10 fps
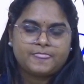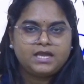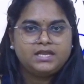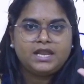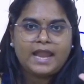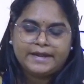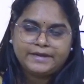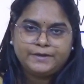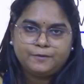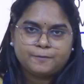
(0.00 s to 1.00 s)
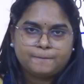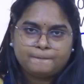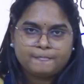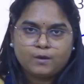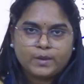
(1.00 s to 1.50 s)
in a latitude,
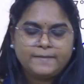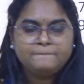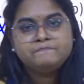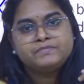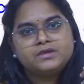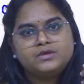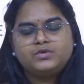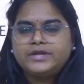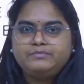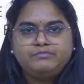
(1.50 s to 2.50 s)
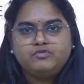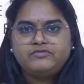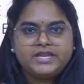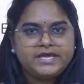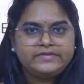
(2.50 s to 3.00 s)
okay, you can move
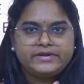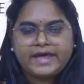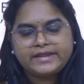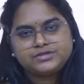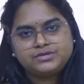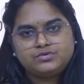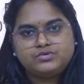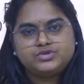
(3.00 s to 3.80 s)
in either direction, no